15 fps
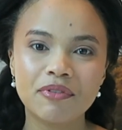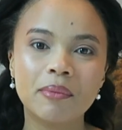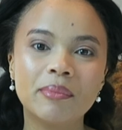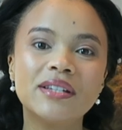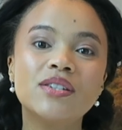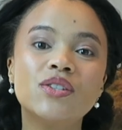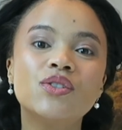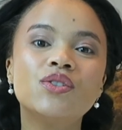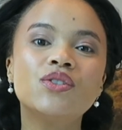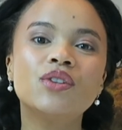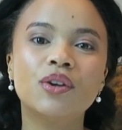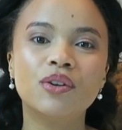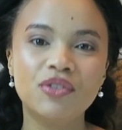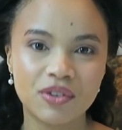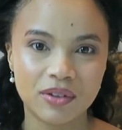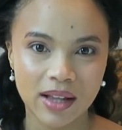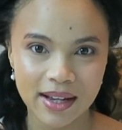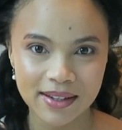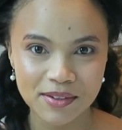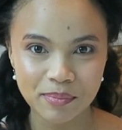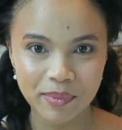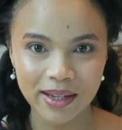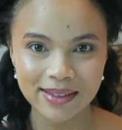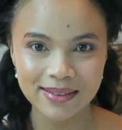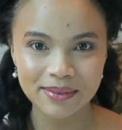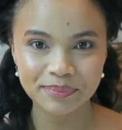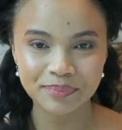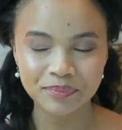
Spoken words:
from a social aspect.